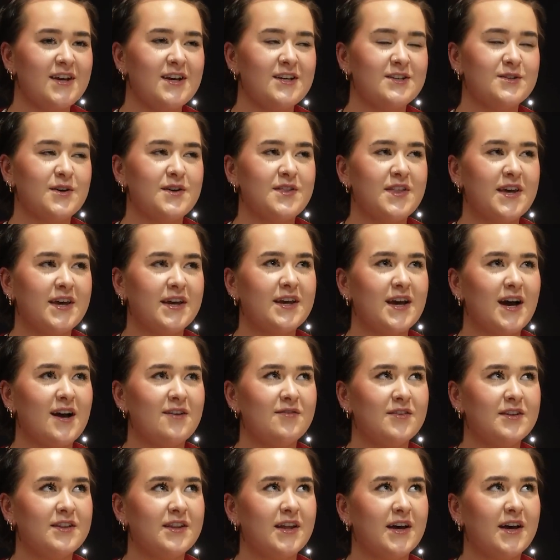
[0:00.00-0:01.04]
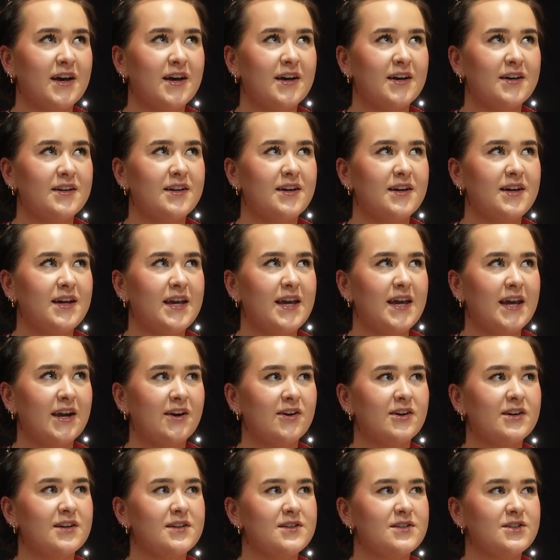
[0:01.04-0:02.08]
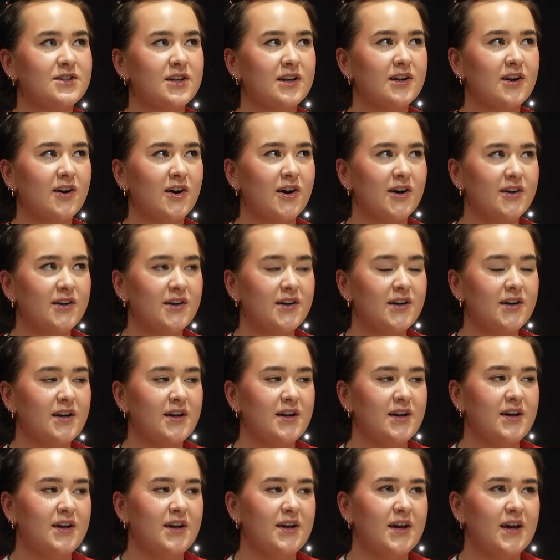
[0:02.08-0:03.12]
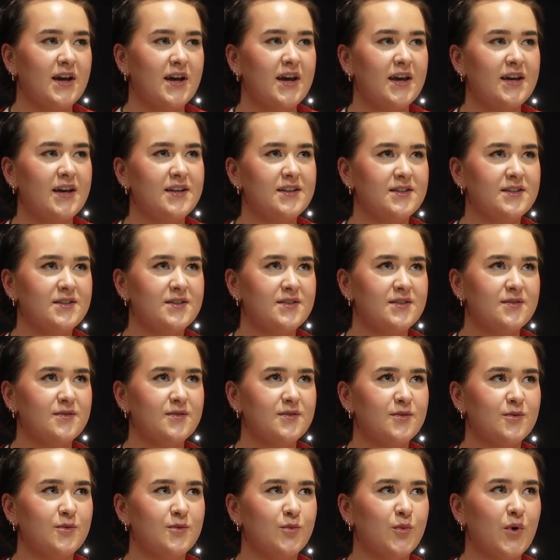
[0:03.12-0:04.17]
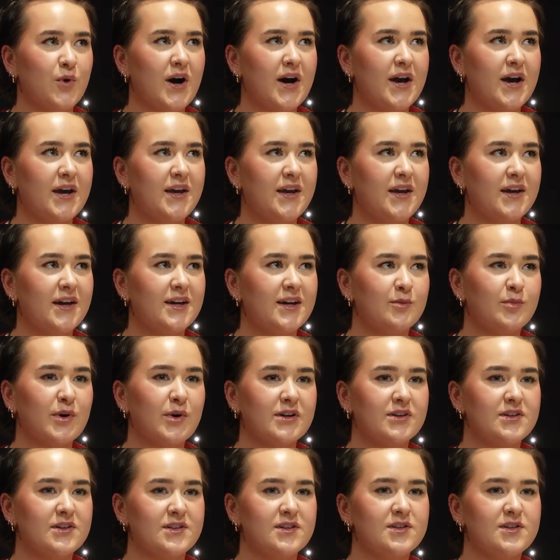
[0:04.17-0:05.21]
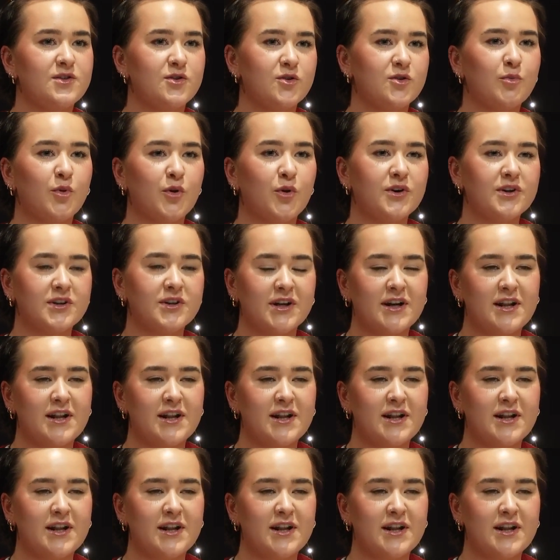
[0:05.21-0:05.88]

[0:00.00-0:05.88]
So I think having that eagerness to learn is why an apprentice is so important.